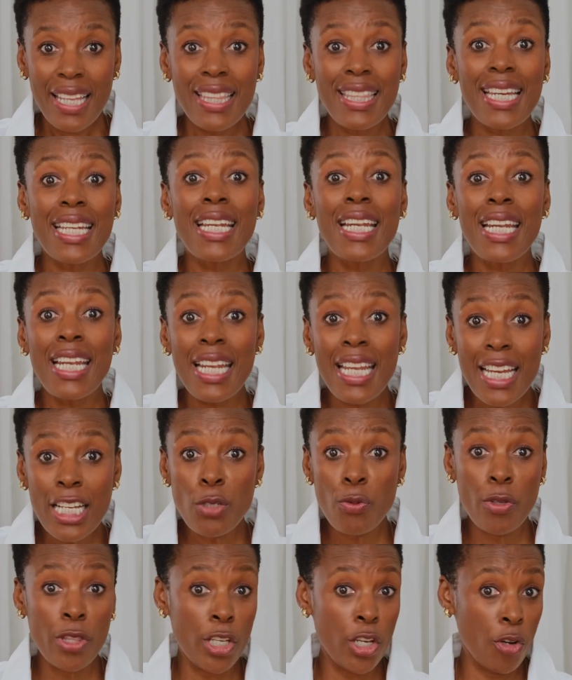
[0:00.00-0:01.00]
Then
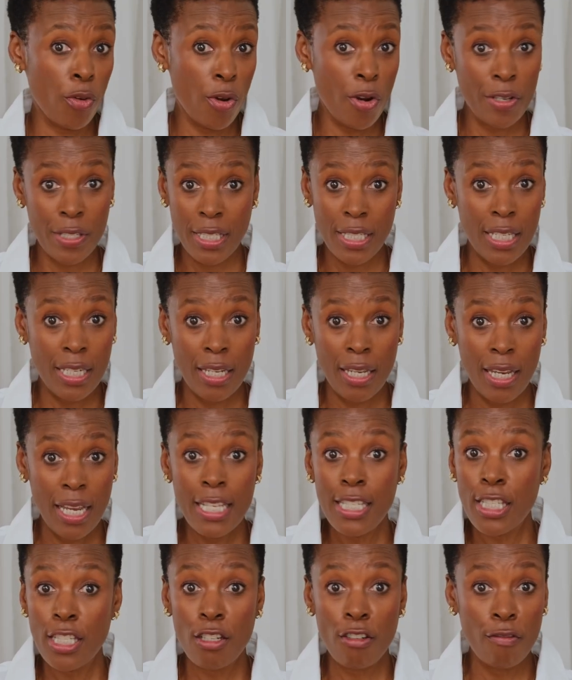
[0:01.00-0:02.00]
lead with curiosity
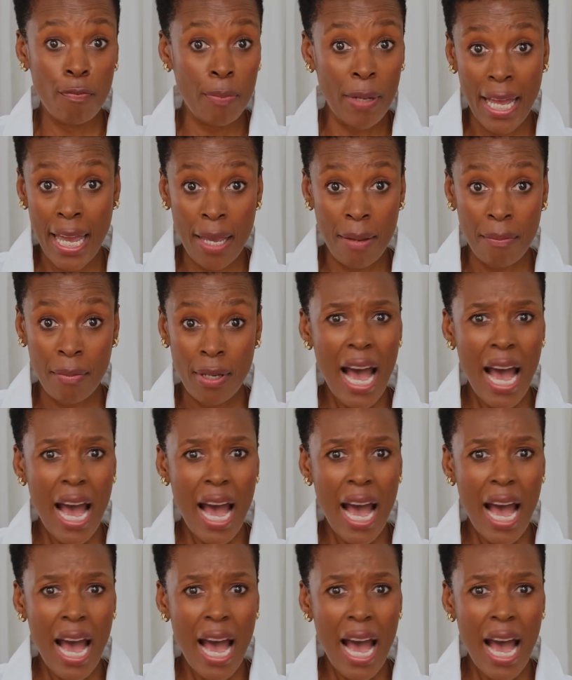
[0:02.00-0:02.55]
instead of blame.